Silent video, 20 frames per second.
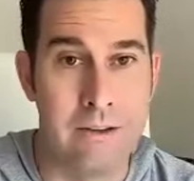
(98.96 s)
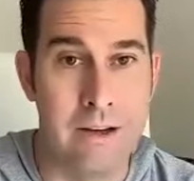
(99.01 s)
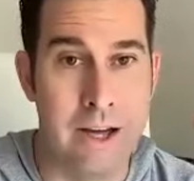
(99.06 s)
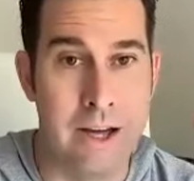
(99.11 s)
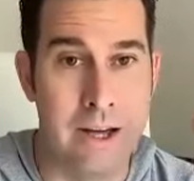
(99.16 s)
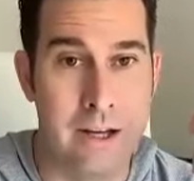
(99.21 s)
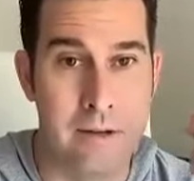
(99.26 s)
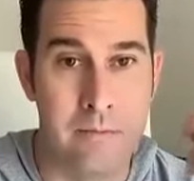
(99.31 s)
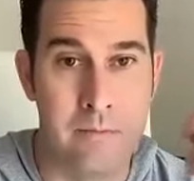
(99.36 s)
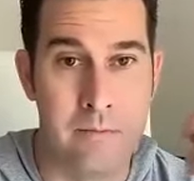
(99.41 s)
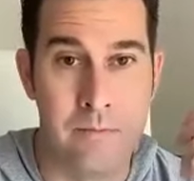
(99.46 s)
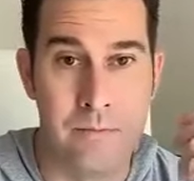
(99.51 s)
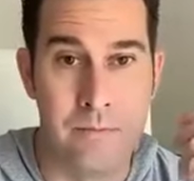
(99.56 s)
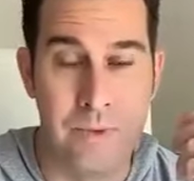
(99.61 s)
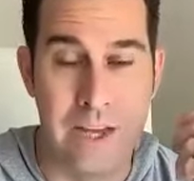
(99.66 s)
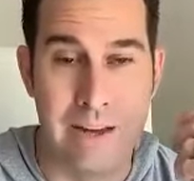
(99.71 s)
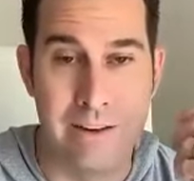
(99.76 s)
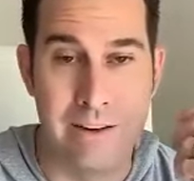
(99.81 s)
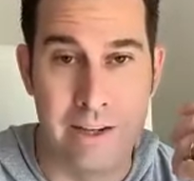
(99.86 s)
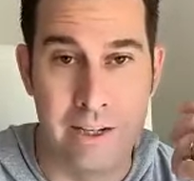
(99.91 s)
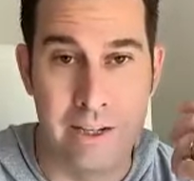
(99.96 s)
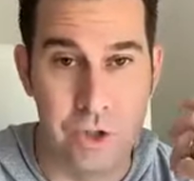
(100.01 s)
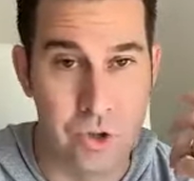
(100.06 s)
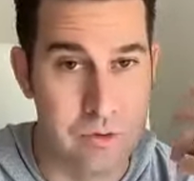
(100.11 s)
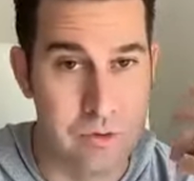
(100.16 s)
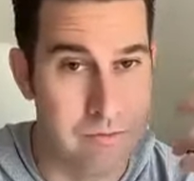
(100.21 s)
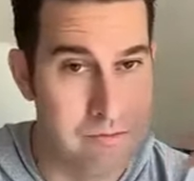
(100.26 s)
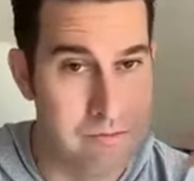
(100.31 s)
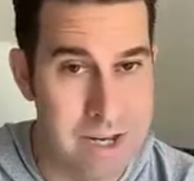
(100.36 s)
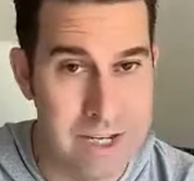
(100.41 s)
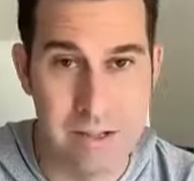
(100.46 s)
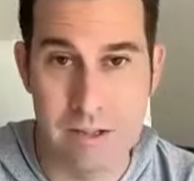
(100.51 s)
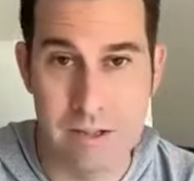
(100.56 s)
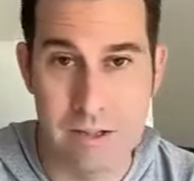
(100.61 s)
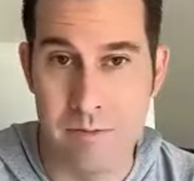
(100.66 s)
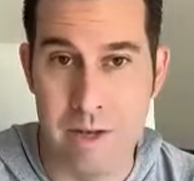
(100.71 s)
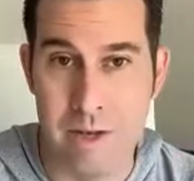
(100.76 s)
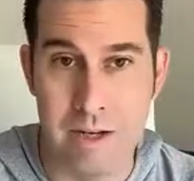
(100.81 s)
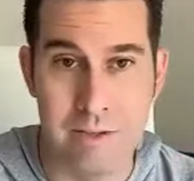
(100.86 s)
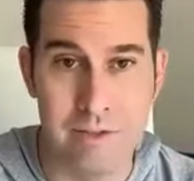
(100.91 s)
Um, I got a
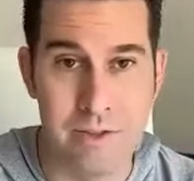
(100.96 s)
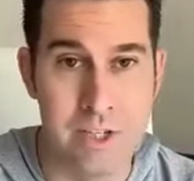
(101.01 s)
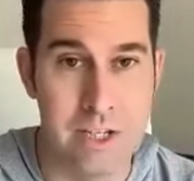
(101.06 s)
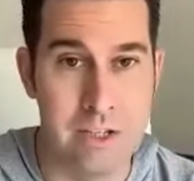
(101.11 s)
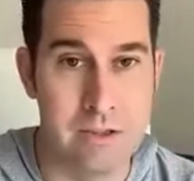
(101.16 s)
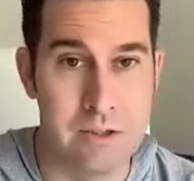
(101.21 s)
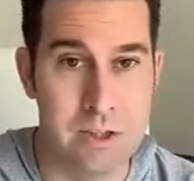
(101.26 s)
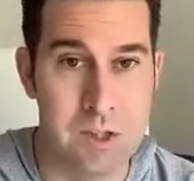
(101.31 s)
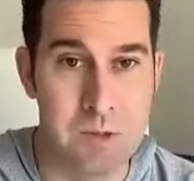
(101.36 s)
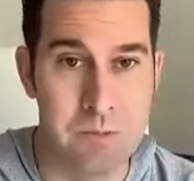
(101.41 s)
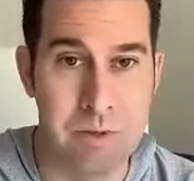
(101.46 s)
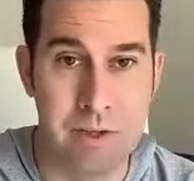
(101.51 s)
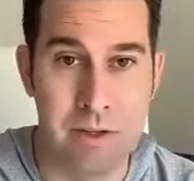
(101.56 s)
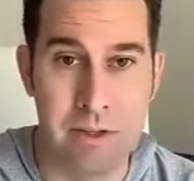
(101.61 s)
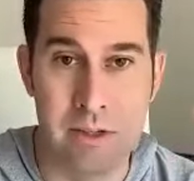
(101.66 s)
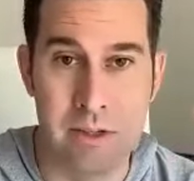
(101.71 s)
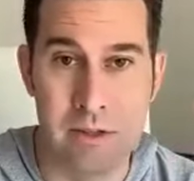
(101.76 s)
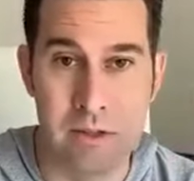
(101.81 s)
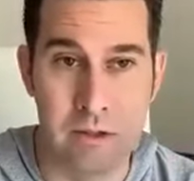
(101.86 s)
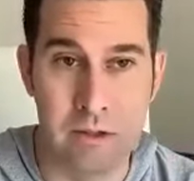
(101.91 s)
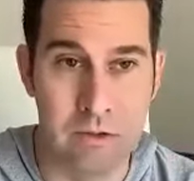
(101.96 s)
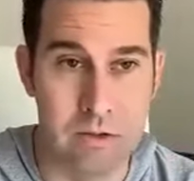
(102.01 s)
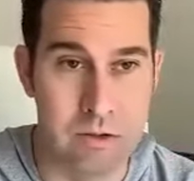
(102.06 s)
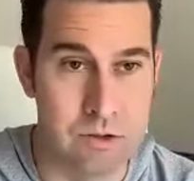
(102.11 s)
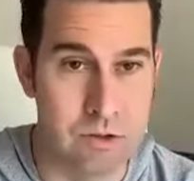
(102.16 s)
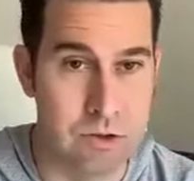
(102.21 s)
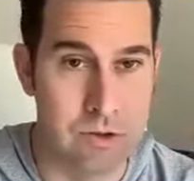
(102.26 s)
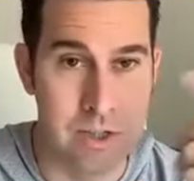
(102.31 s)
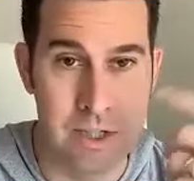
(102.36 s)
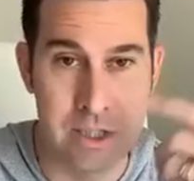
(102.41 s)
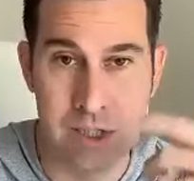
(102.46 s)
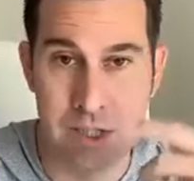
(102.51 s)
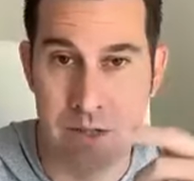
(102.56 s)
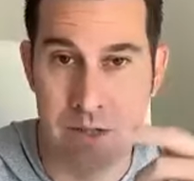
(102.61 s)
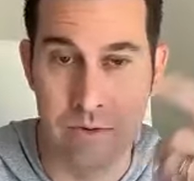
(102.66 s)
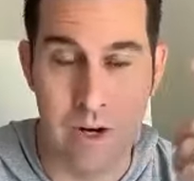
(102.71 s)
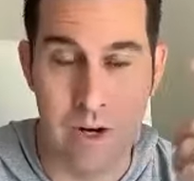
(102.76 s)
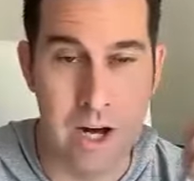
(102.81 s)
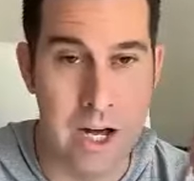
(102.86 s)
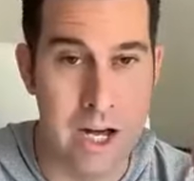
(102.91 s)
tremendous amount of sales experience. So does Chris
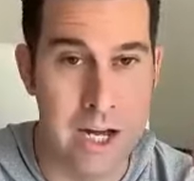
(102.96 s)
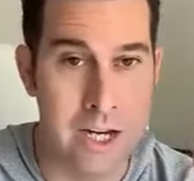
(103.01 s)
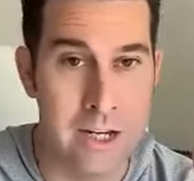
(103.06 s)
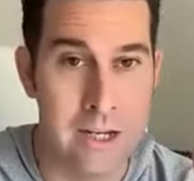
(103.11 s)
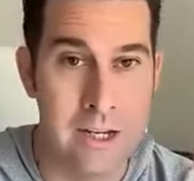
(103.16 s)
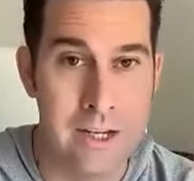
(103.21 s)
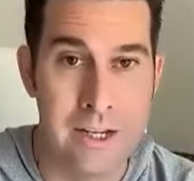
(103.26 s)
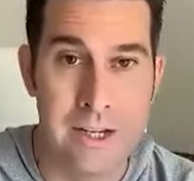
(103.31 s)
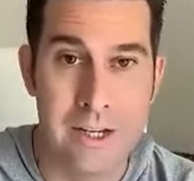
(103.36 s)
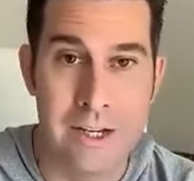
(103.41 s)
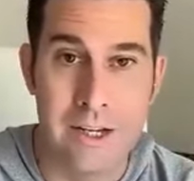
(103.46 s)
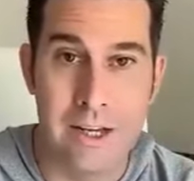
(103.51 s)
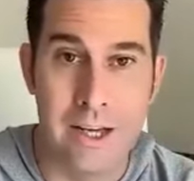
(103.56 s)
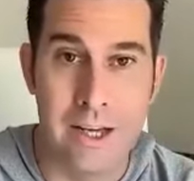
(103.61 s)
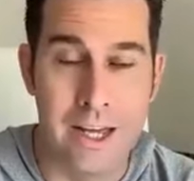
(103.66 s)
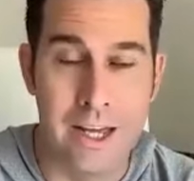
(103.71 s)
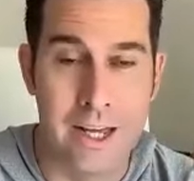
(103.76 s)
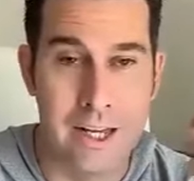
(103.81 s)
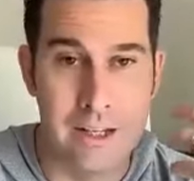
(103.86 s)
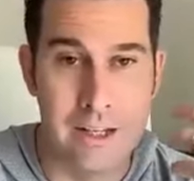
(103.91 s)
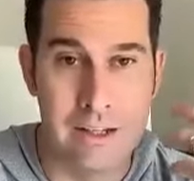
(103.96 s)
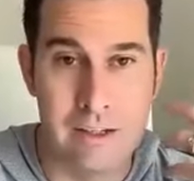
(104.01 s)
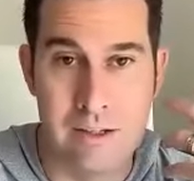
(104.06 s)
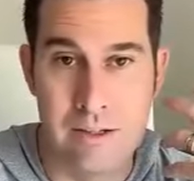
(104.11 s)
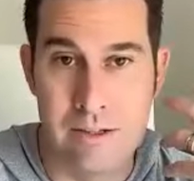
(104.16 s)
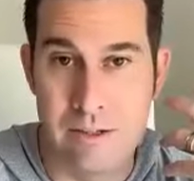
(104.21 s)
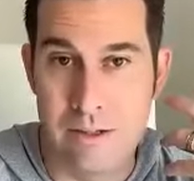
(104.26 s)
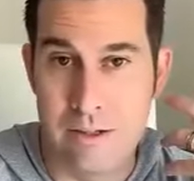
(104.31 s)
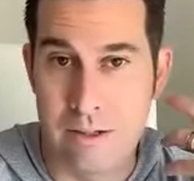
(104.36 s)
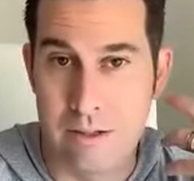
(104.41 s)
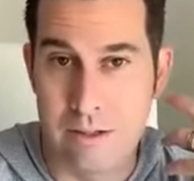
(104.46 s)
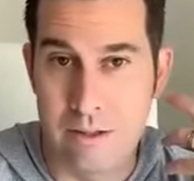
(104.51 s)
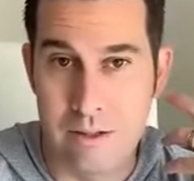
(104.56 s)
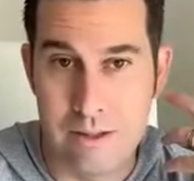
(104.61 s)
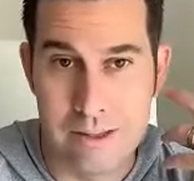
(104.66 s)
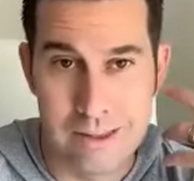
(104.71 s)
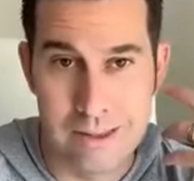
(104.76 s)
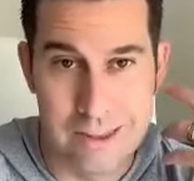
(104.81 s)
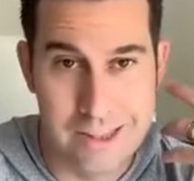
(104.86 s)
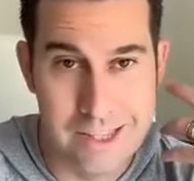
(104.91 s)
and Rye. And
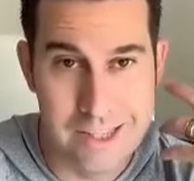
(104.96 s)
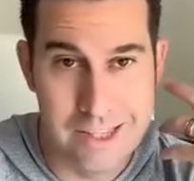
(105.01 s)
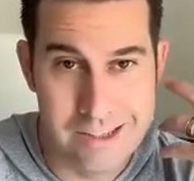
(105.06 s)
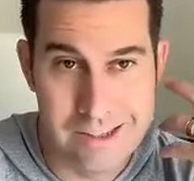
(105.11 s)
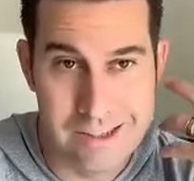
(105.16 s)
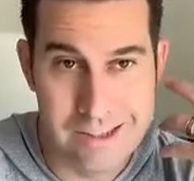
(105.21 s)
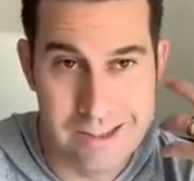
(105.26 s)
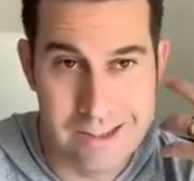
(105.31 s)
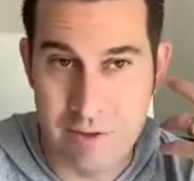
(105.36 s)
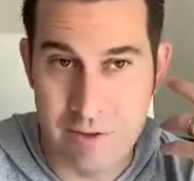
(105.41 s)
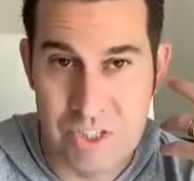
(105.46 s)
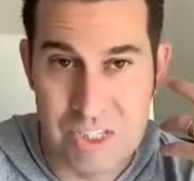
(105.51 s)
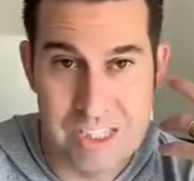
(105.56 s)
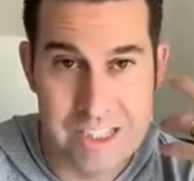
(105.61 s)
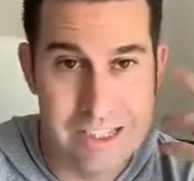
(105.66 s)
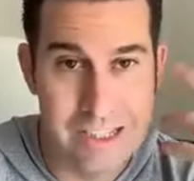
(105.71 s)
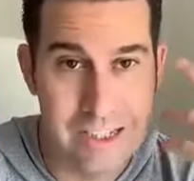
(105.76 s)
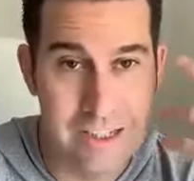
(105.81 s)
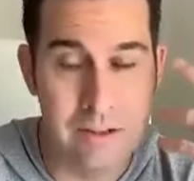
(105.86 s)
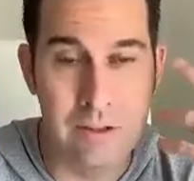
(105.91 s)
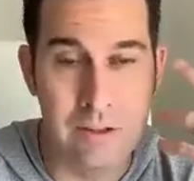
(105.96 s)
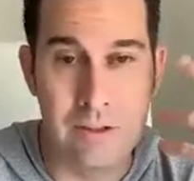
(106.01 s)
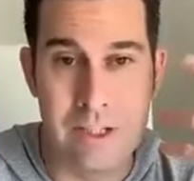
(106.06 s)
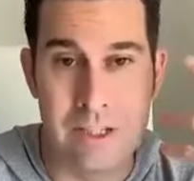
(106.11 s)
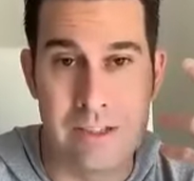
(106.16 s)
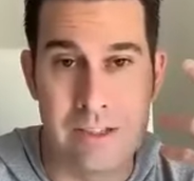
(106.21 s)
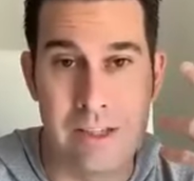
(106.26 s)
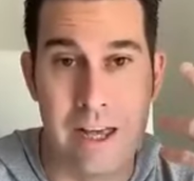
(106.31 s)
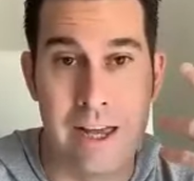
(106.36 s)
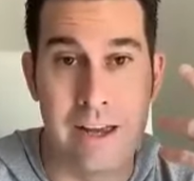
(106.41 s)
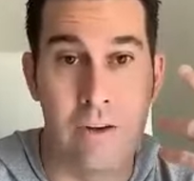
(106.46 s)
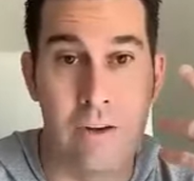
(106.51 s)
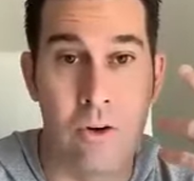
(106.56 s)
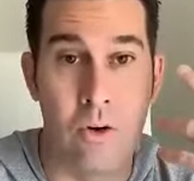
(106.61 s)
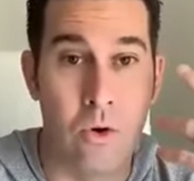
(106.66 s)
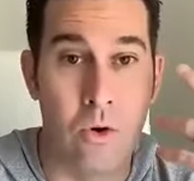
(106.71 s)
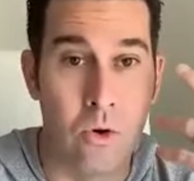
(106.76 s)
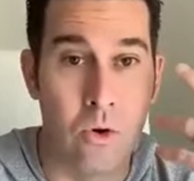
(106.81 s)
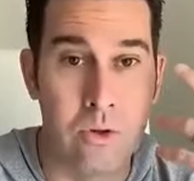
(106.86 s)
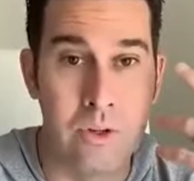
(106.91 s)
this stuff still is
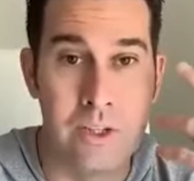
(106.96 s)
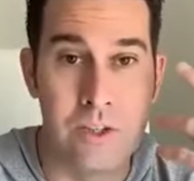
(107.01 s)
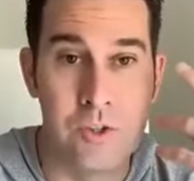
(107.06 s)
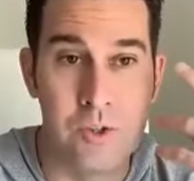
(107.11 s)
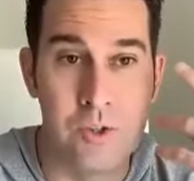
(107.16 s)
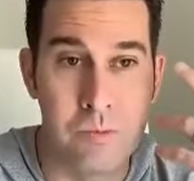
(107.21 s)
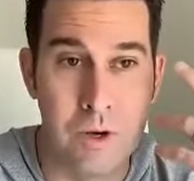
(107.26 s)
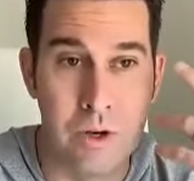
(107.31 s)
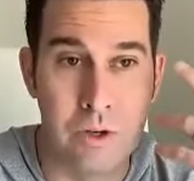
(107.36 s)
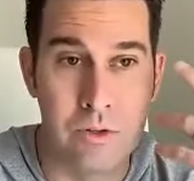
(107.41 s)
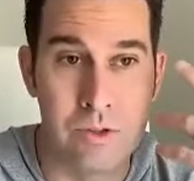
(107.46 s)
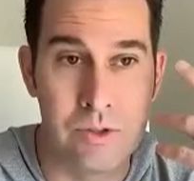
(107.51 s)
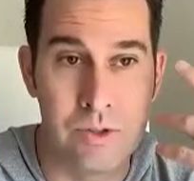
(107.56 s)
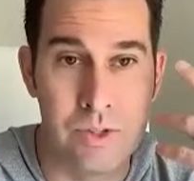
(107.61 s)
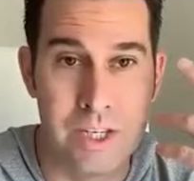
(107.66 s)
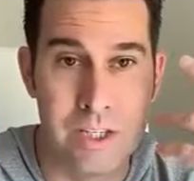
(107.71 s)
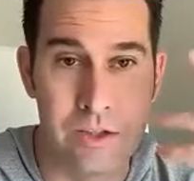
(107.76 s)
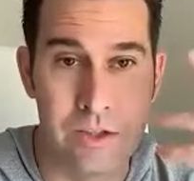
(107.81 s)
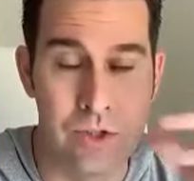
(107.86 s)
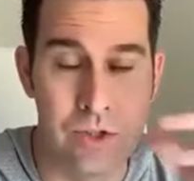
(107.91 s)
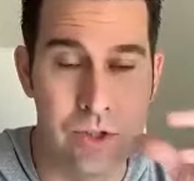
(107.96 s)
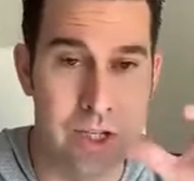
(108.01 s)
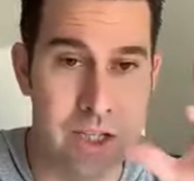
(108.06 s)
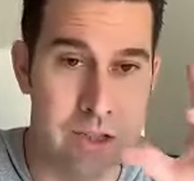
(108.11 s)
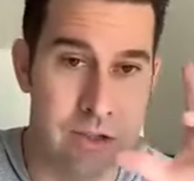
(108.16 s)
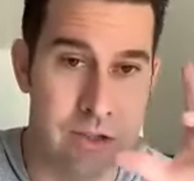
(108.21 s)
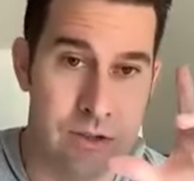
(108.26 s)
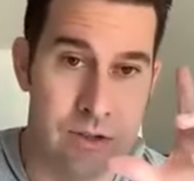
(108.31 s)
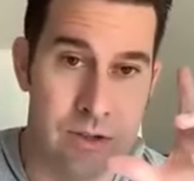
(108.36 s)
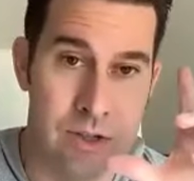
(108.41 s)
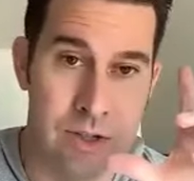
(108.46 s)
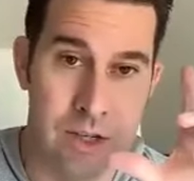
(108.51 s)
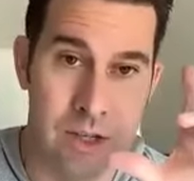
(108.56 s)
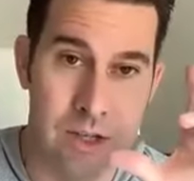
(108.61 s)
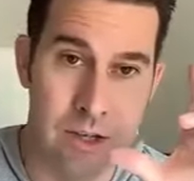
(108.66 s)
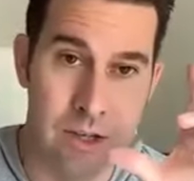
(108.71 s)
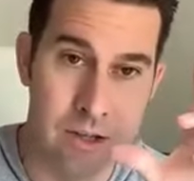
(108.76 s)
like, holy smokes. It's, it's